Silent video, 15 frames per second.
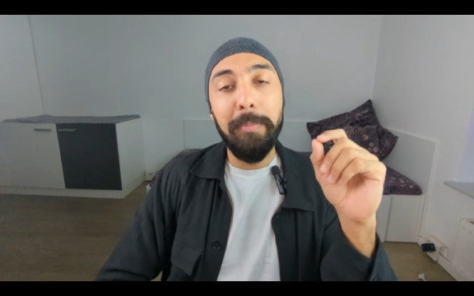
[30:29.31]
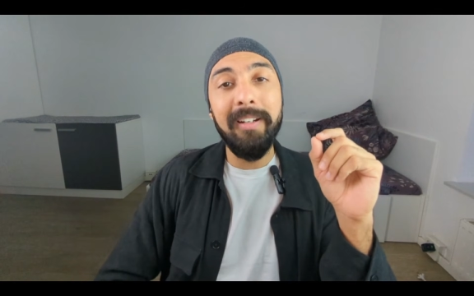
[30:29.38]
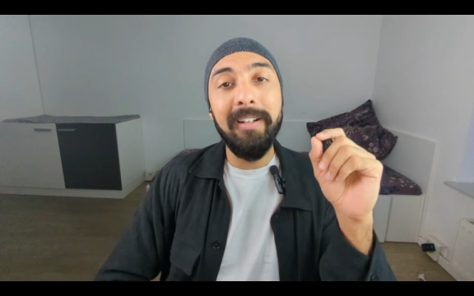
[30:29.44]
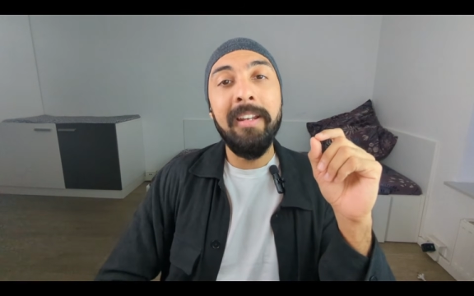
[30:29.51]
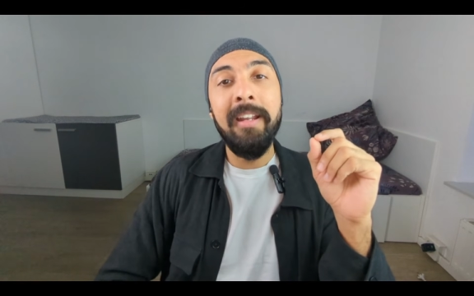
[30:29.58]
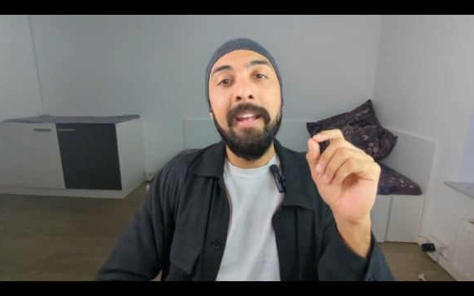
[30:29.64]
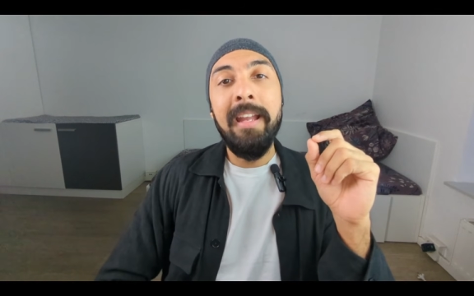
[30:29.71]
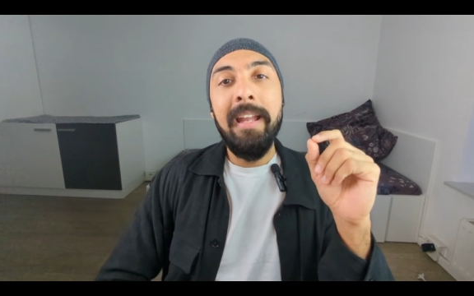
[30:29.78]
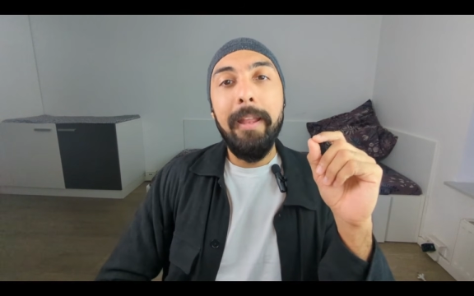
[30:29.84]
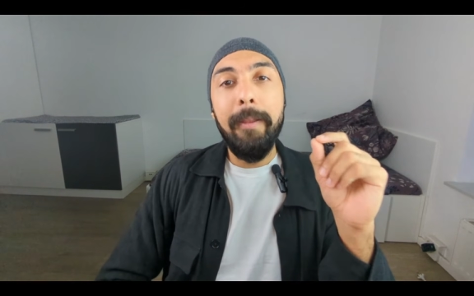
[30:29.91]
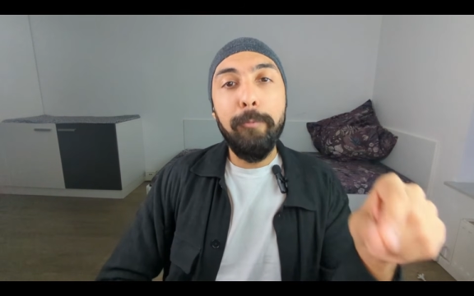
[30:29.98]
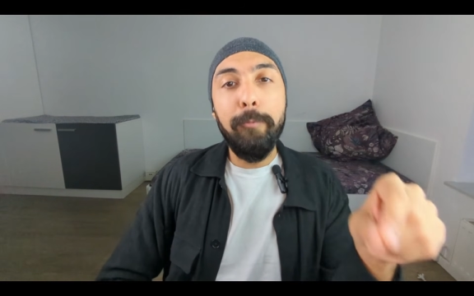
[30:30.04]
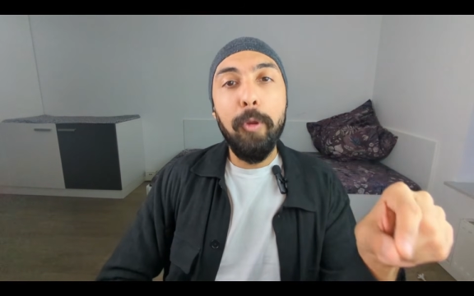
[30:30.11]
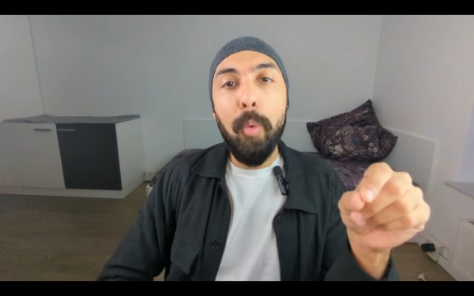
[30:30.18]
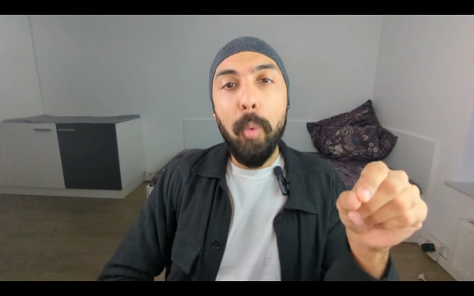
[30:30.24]
But
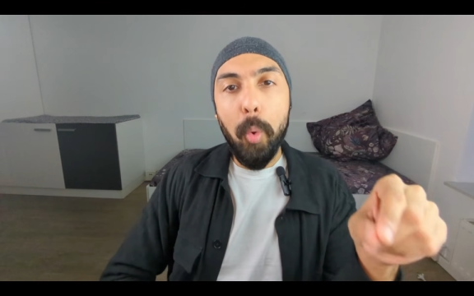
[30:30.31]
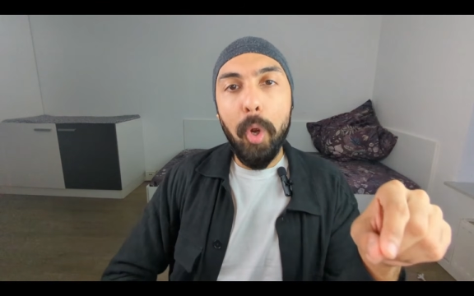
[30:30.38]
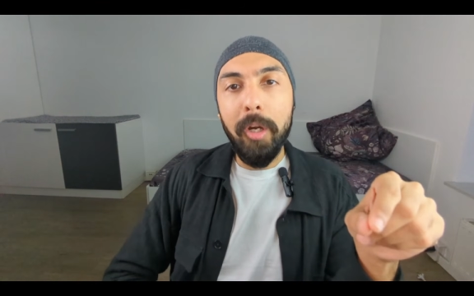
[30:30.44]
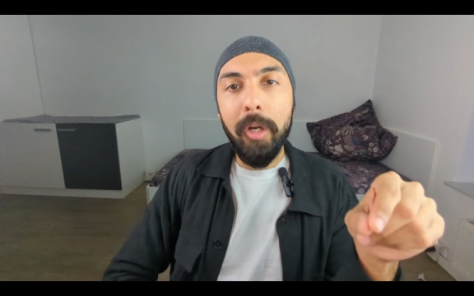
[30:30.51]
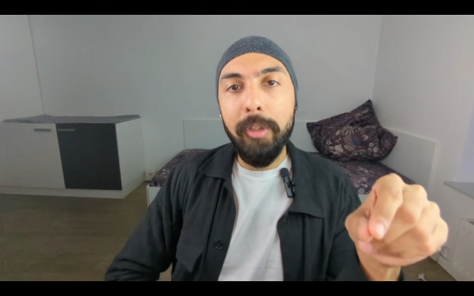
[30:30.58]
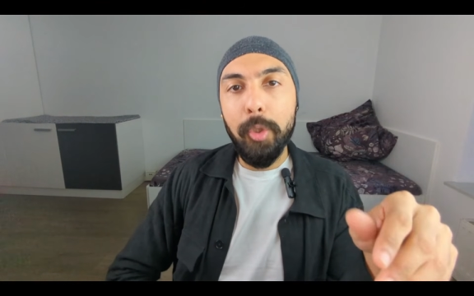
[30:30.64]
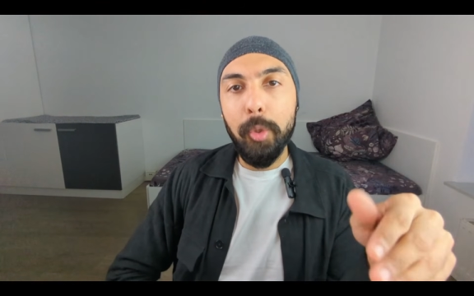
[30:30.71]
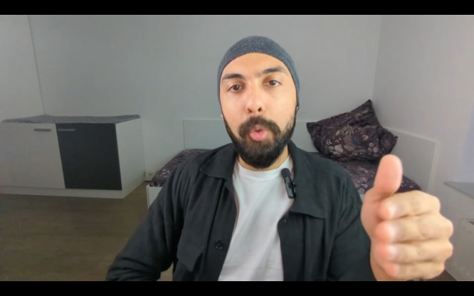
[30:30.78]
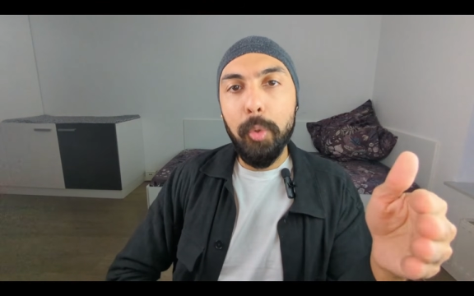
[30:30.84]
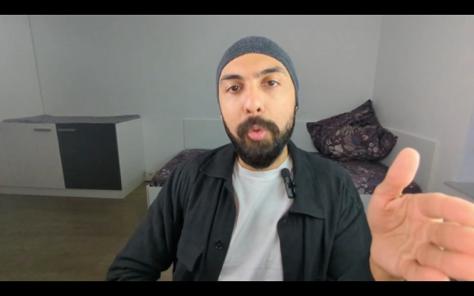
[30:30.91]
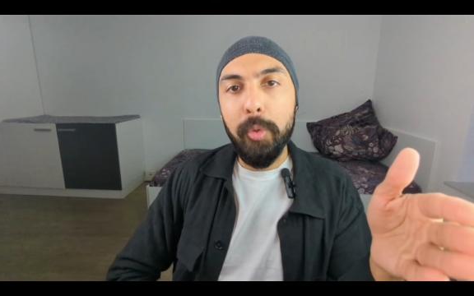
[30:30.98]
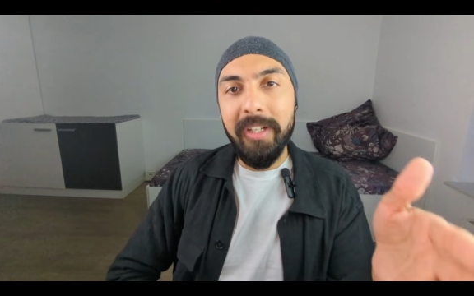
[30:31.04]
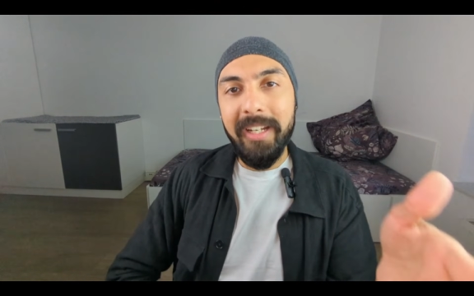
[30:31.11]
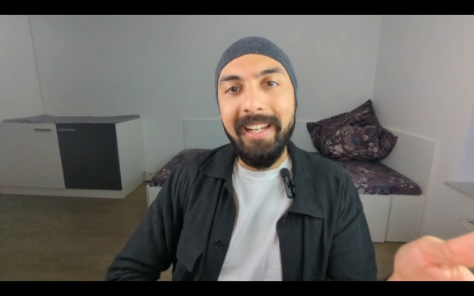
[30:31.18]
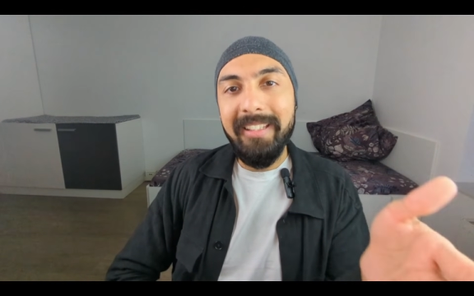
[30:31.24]
if you want
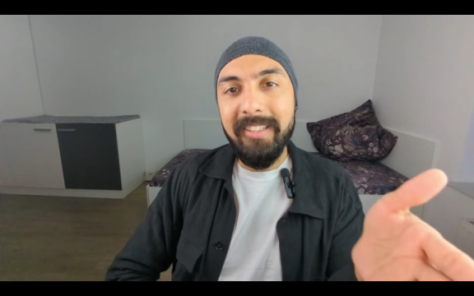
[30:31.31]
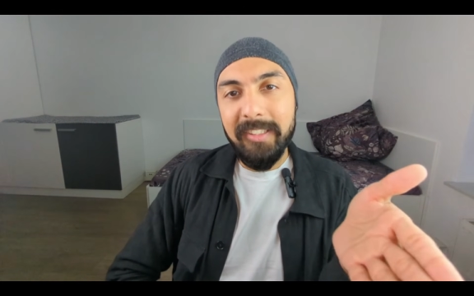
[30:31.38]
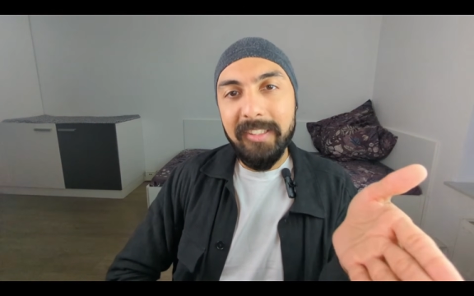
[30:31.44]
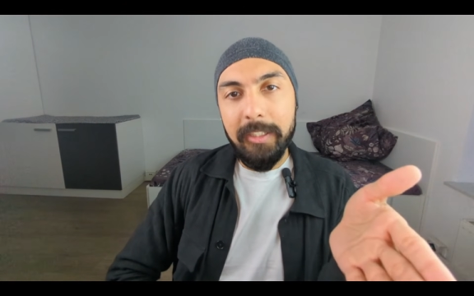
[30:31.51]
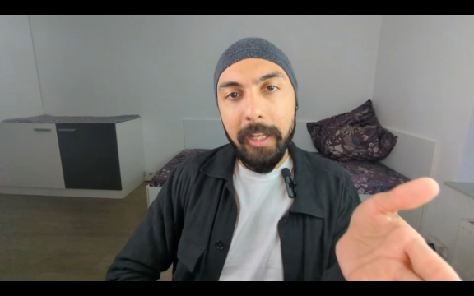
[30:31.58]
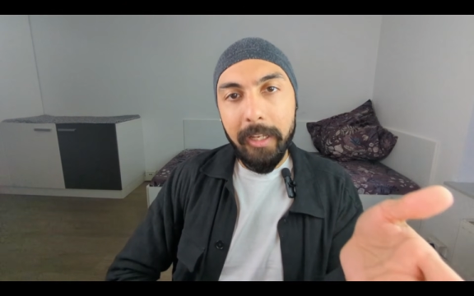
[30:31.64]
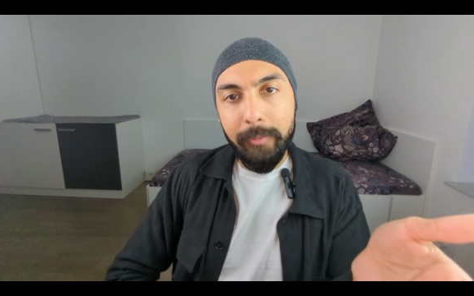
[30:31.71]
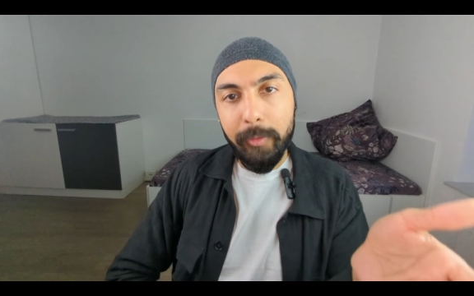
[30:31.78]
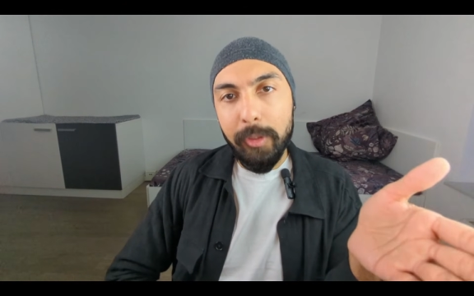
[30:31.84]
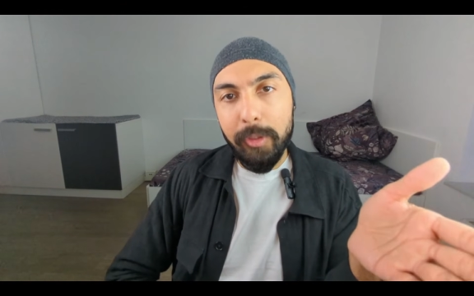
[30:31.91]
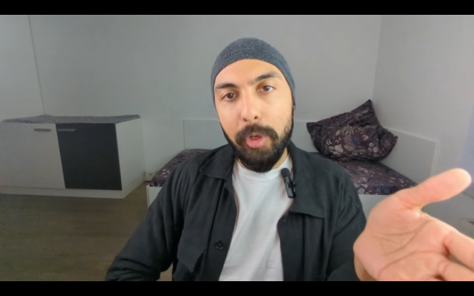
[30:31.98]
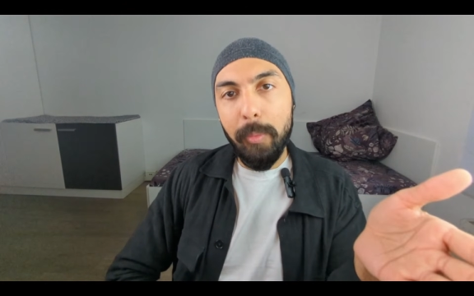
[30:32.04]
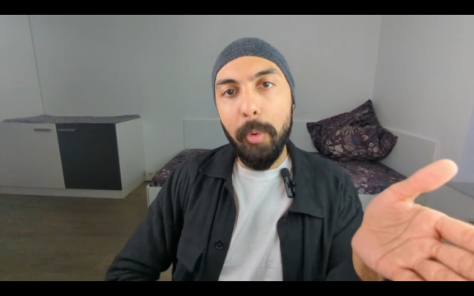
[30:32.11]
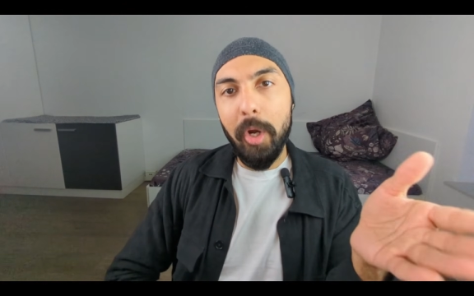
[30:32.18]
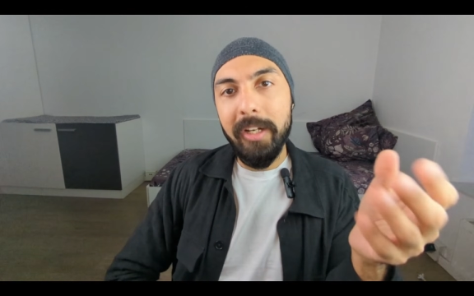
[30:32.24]
to really stick with
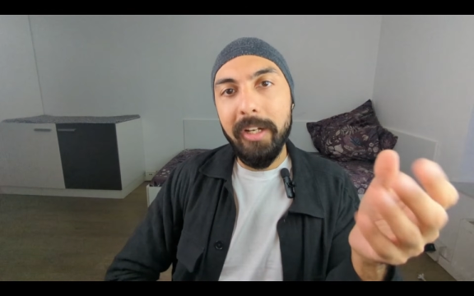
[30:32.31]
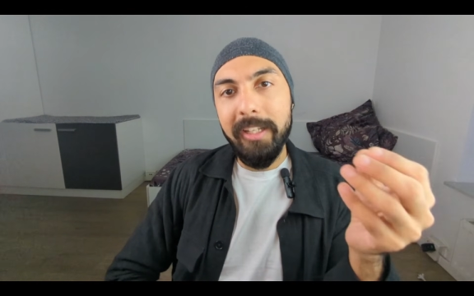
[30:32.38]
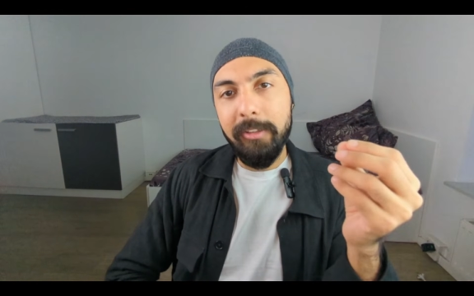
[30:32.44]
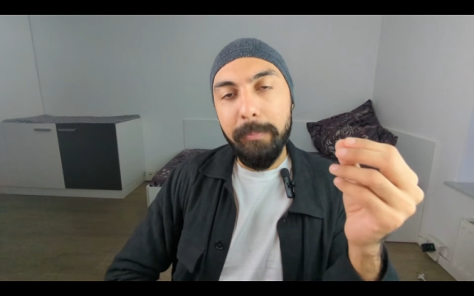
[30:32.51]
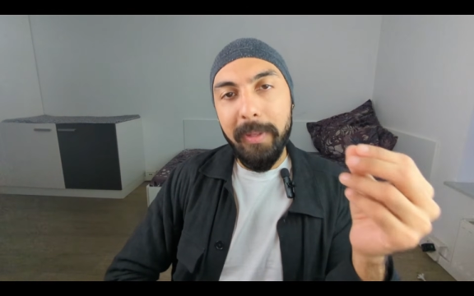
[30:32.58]
robotics,